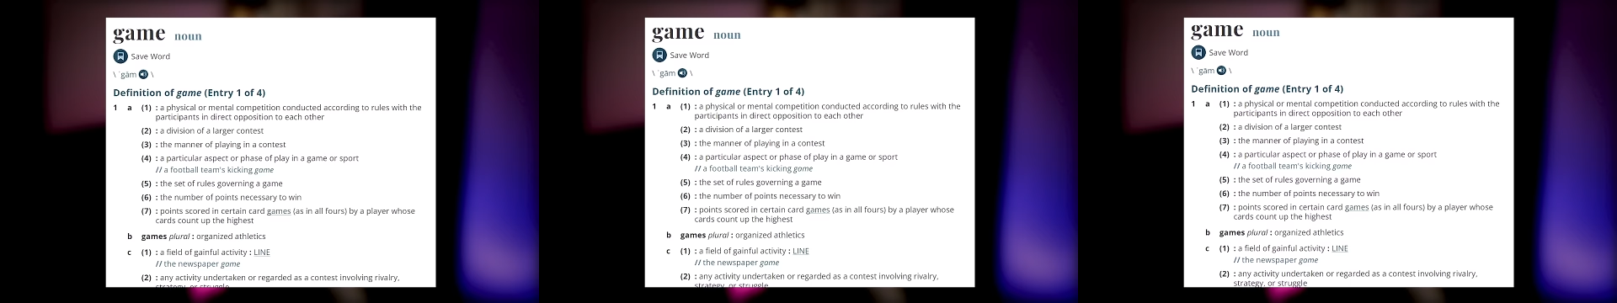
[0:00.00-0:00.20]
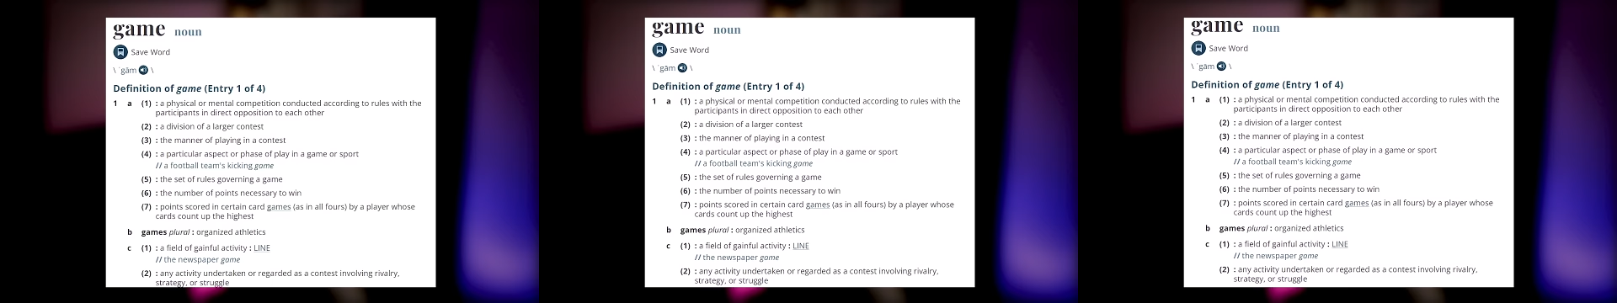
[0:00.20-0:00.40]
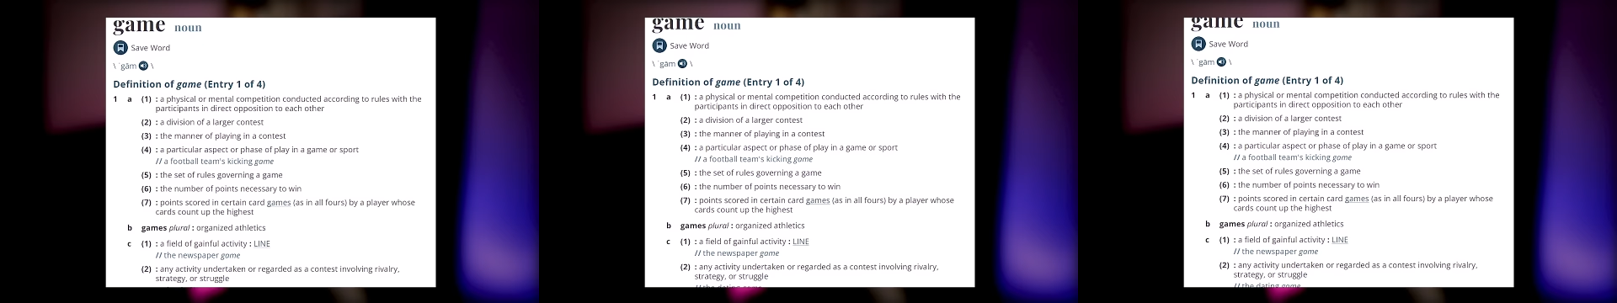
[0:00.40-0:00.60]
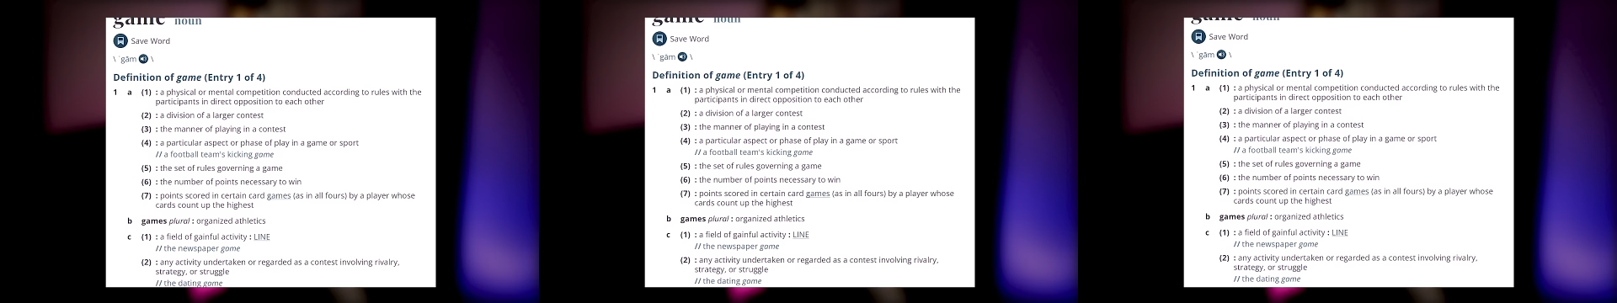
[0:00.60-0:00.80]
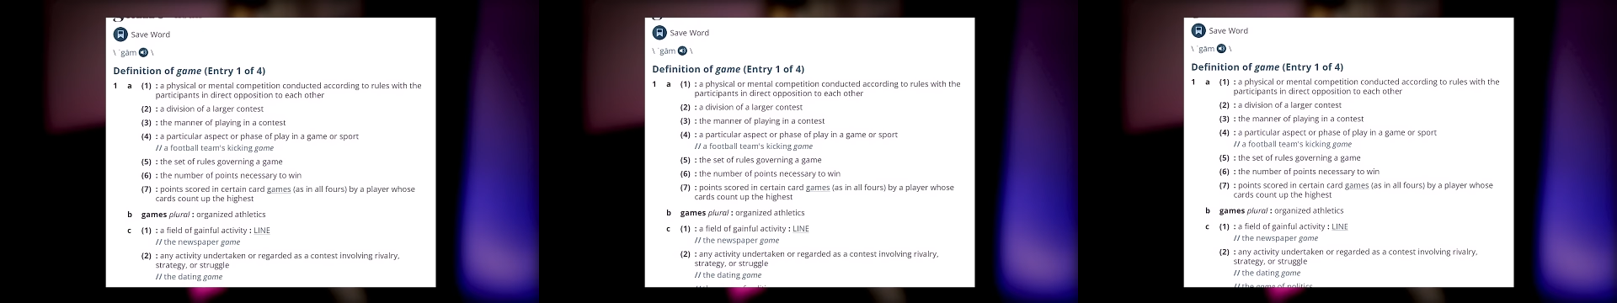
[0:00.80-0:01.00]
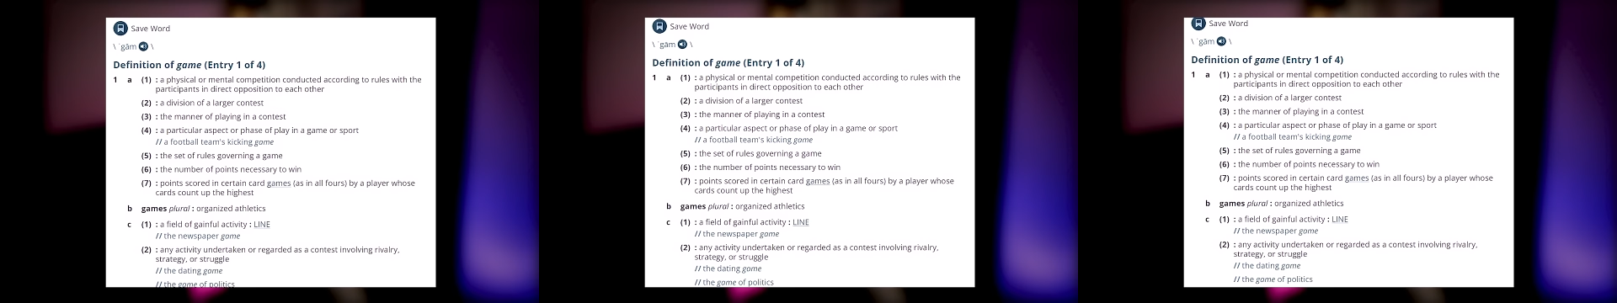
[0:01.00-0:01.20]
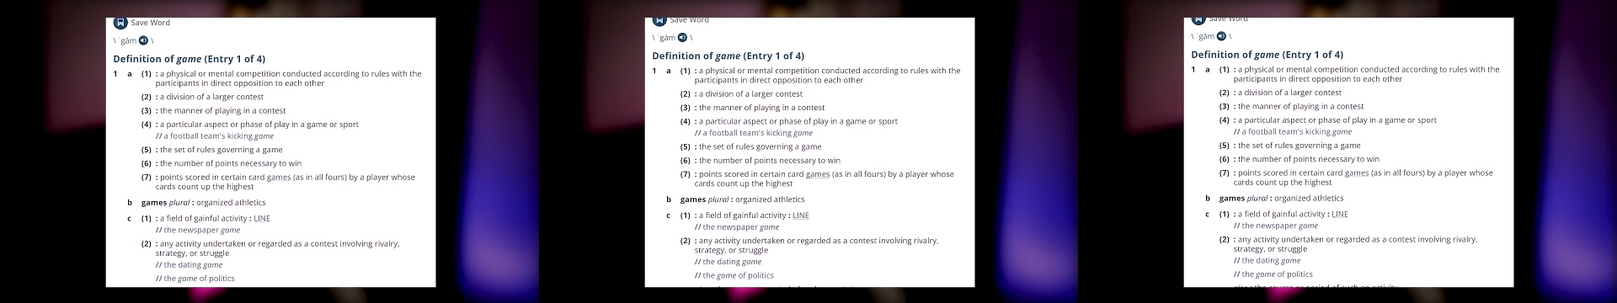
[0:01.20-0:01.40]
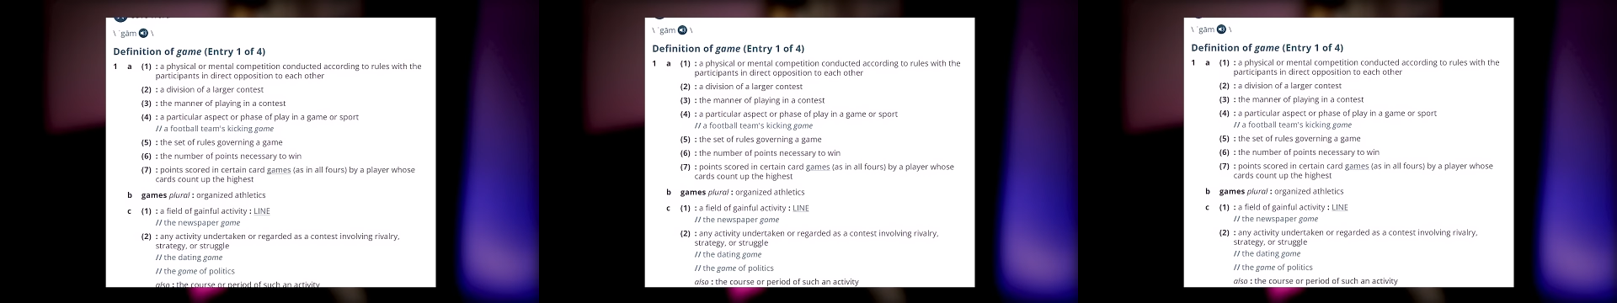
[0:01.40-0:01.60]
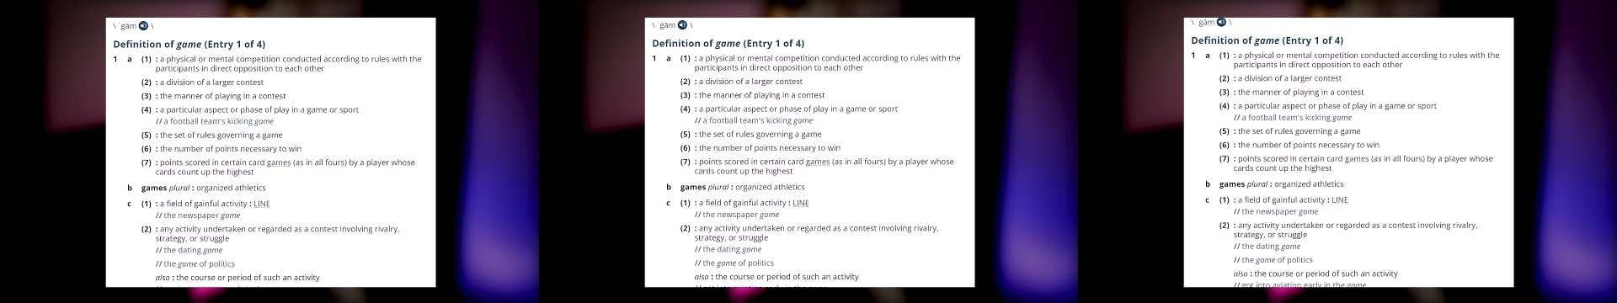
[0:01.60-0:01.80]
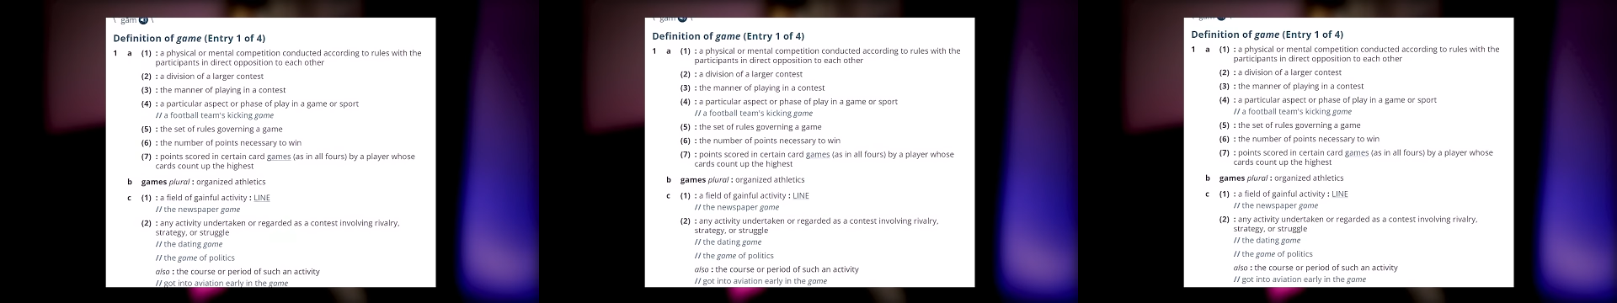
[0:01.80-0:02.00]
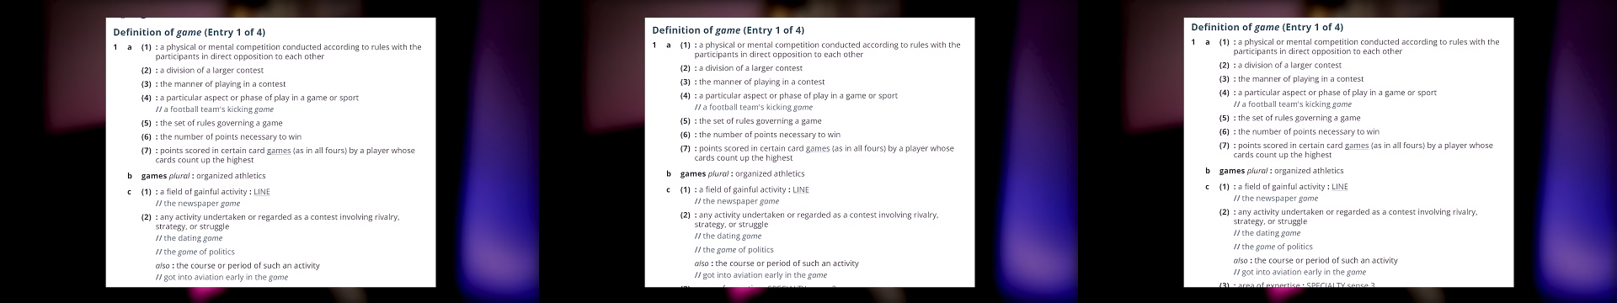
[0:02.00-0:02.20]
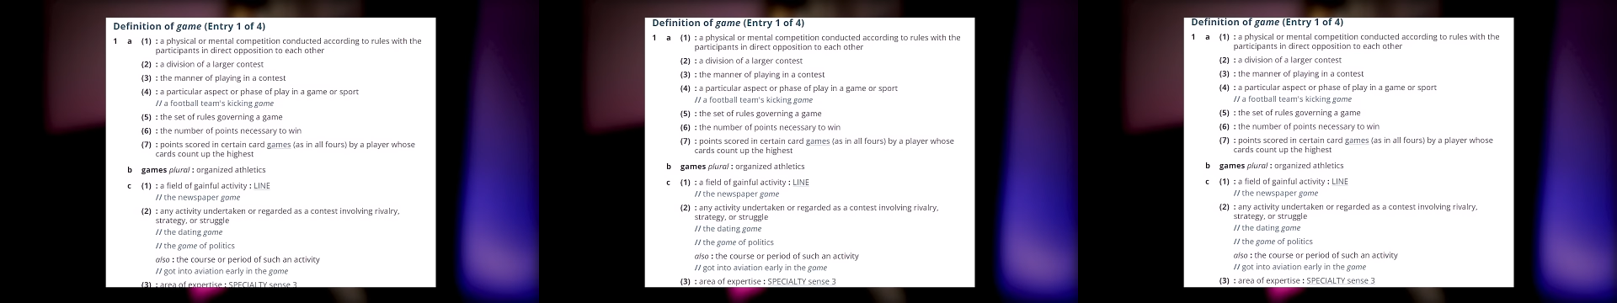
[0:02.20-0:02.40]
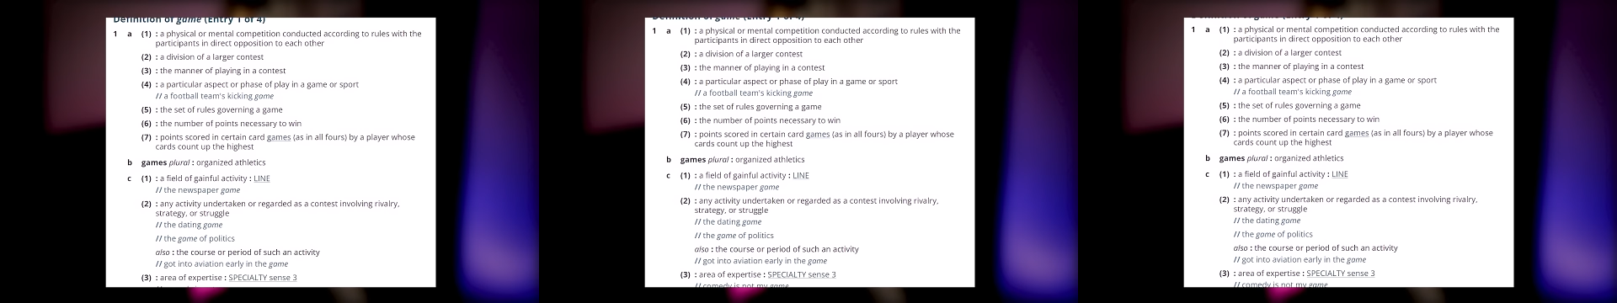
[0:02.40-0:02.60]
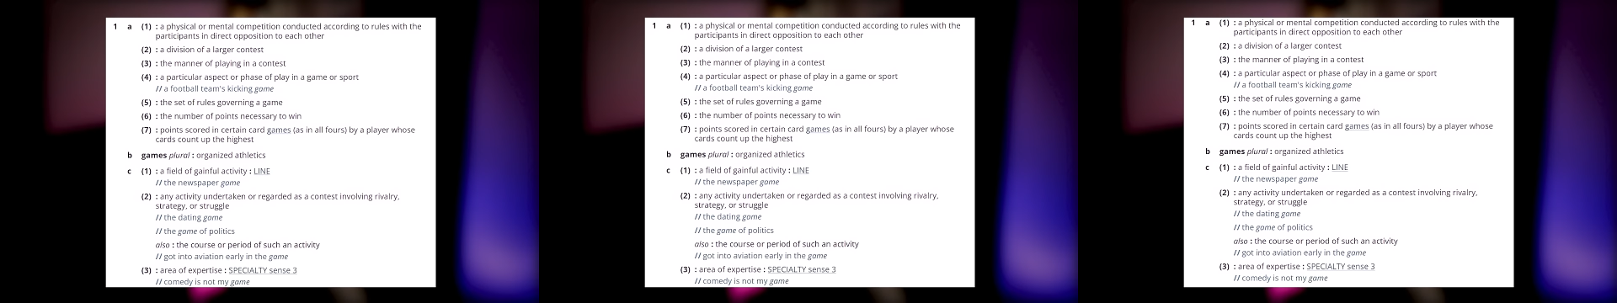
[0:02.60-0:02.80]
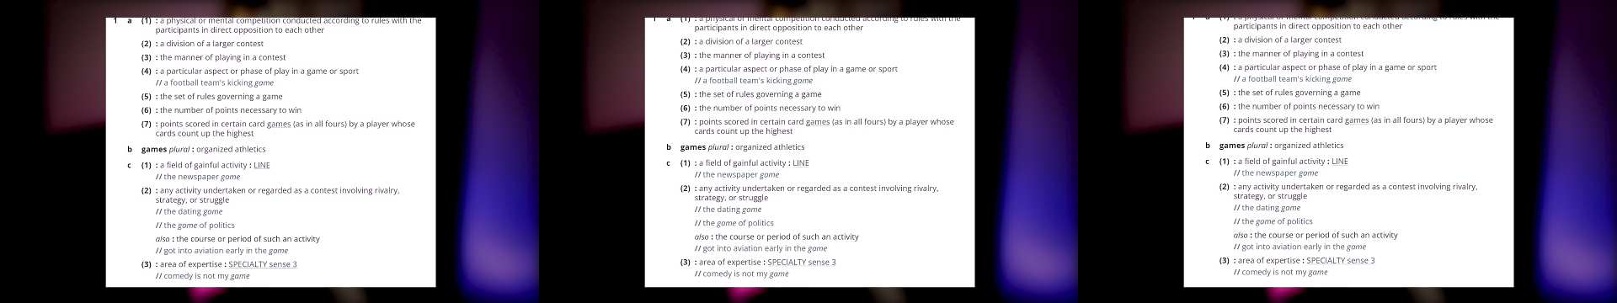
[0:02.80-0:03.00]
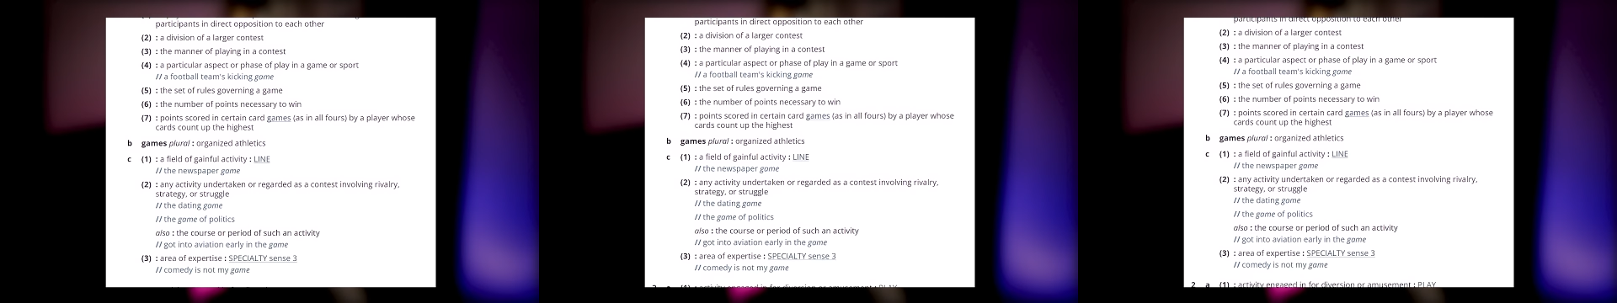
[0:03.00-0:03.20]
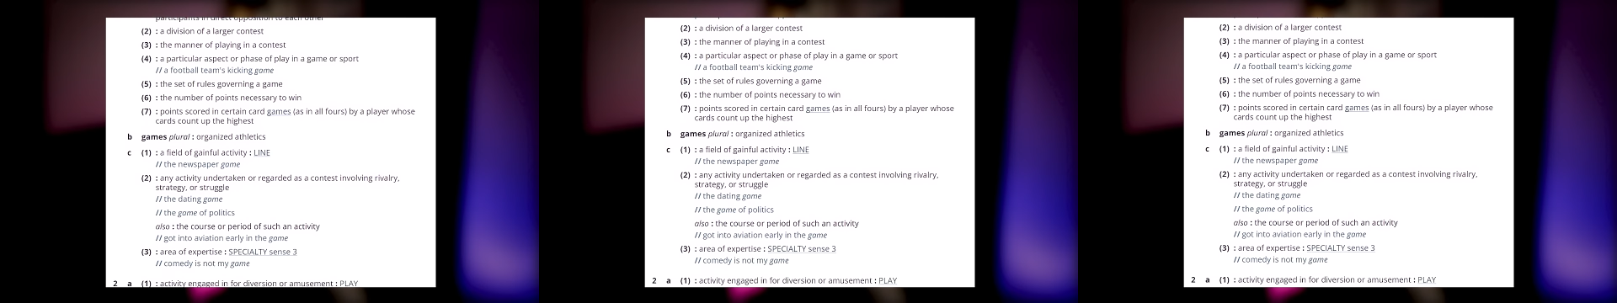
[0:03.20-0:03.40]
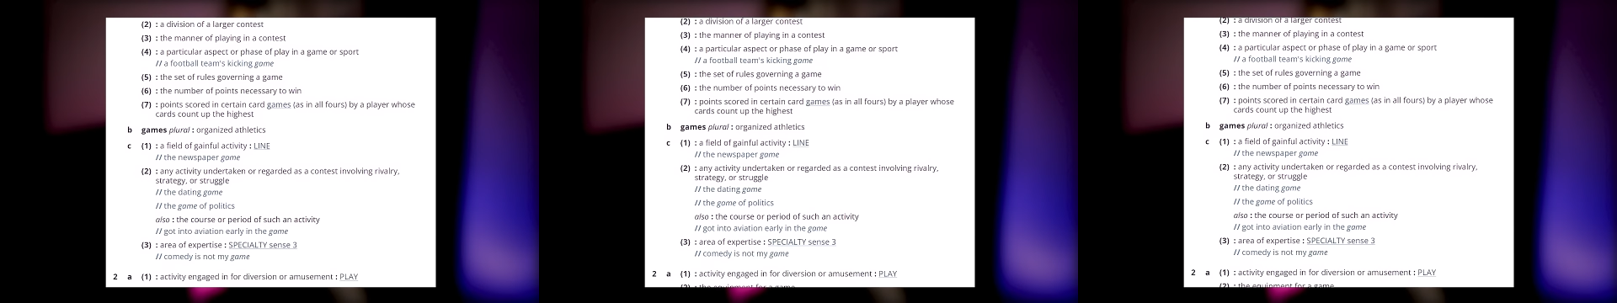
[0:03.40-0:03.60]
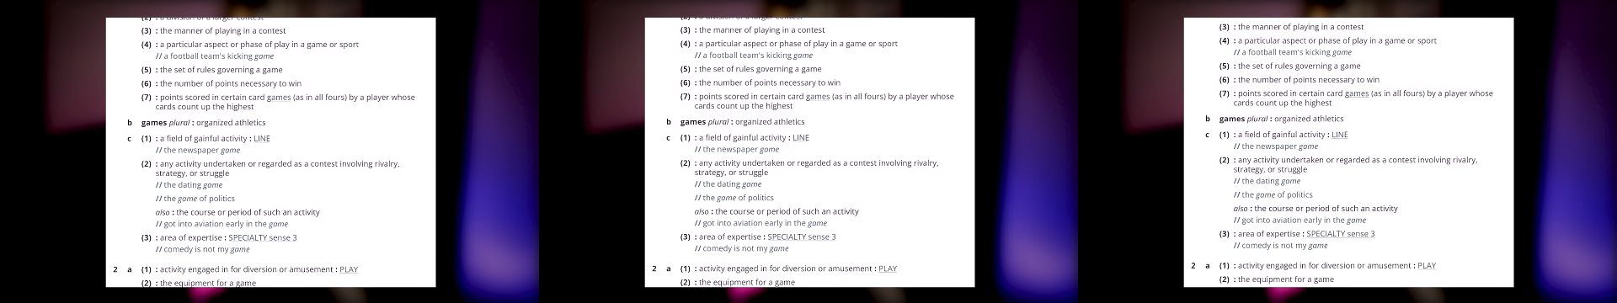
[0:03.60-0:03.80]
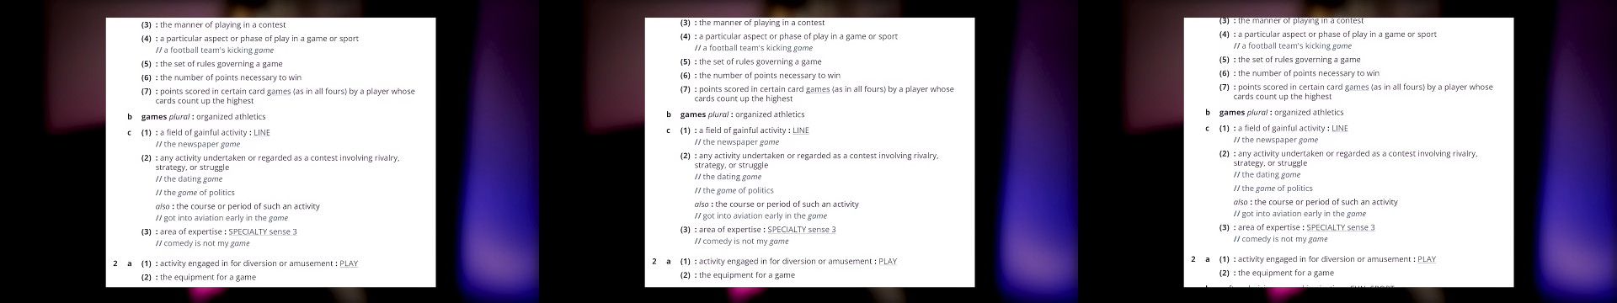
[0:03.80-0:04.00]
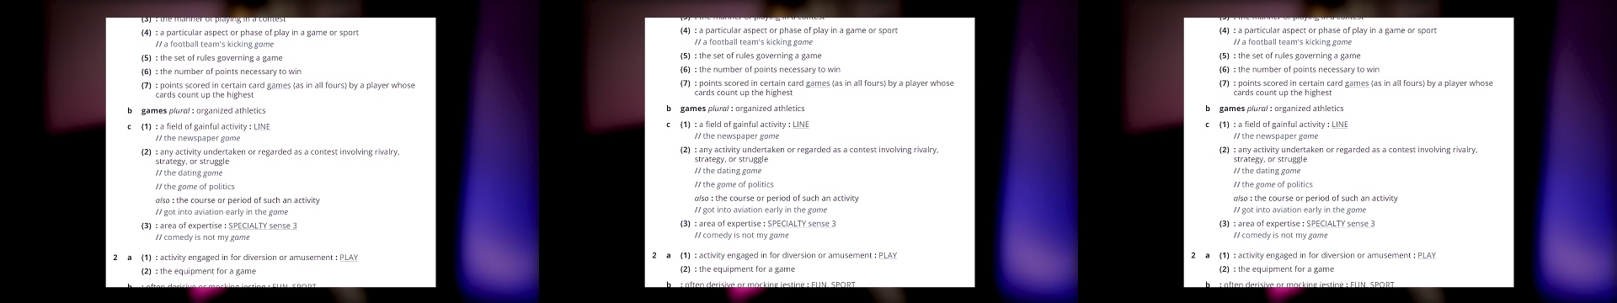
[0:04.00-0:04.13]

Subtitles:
No face is visible, so there are no lips to read.